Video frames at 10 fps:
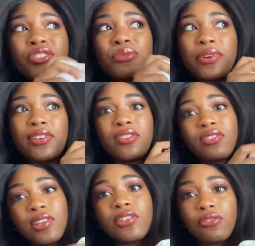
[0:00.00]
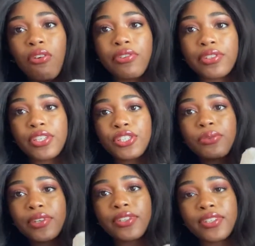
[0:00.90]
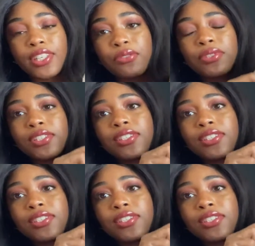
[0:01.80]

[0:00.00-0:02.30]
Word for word: a sweater. It's an oversized sweater. That's what it